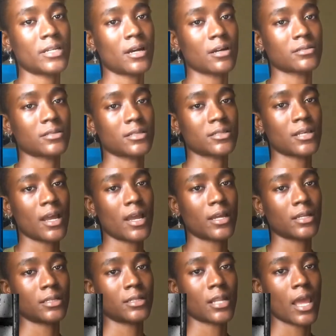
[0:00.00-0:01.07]

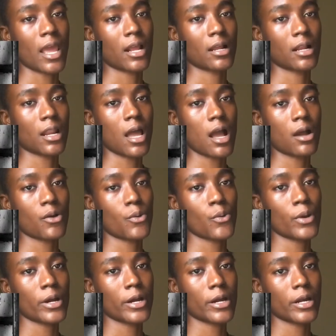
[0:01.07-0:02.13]
doxycycline like
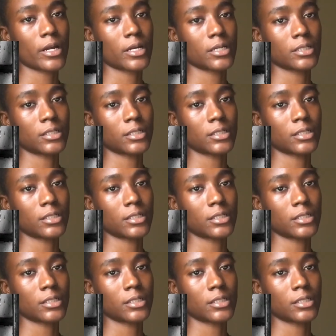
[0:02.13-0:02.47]
clockwork